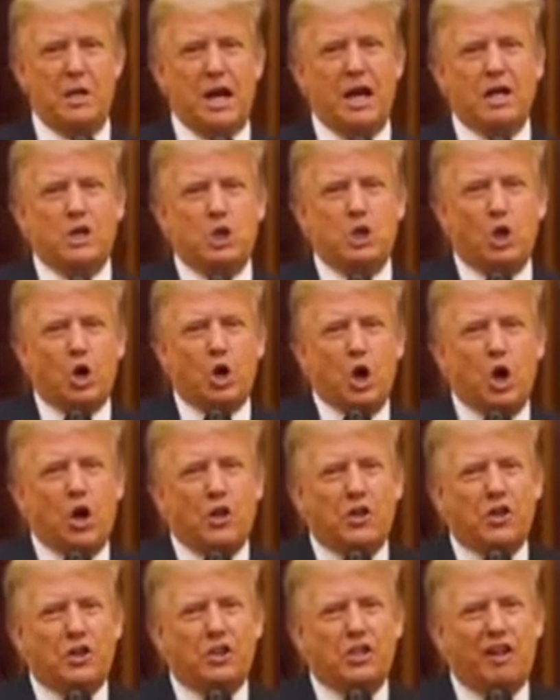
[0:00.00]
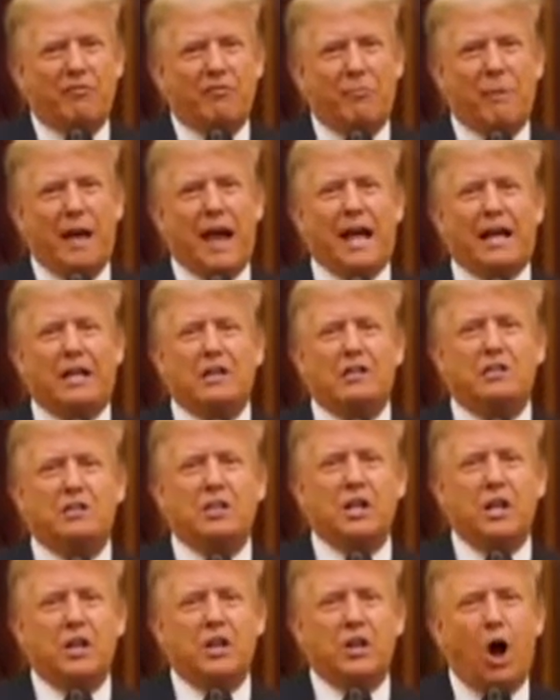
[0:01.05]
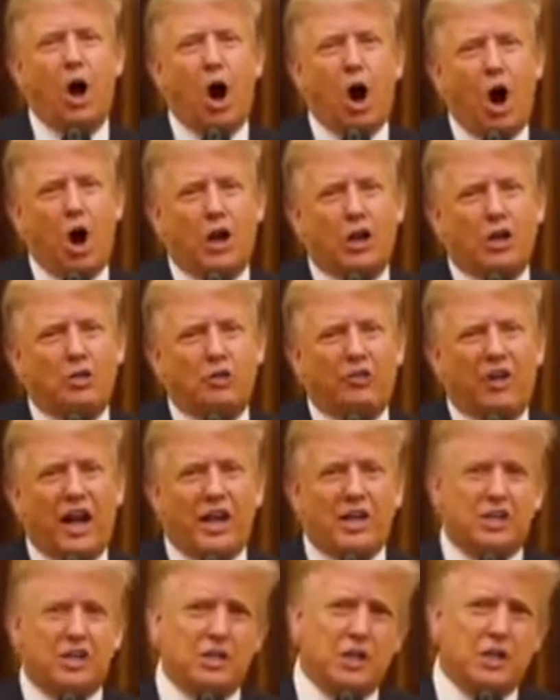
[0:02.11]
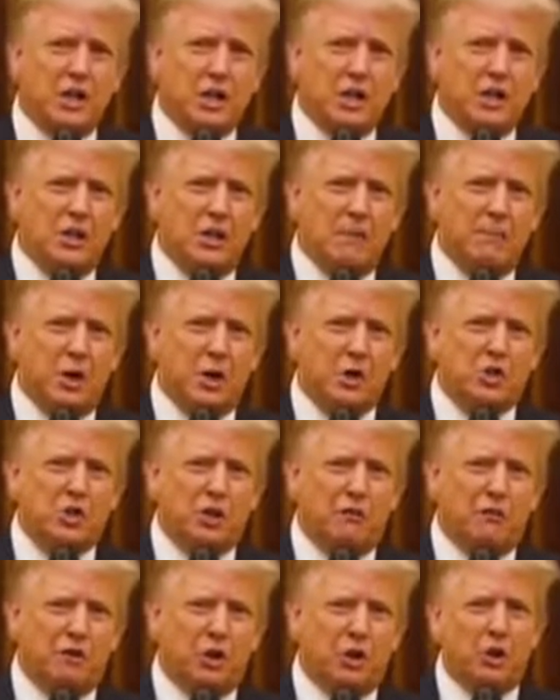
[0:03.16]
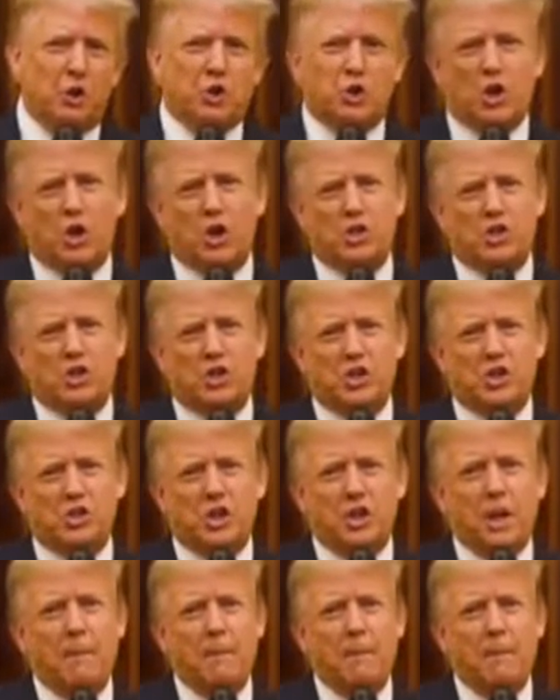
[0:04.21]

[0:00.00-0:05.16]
I took on the tough battles, the hardest fights, the most difficult choices,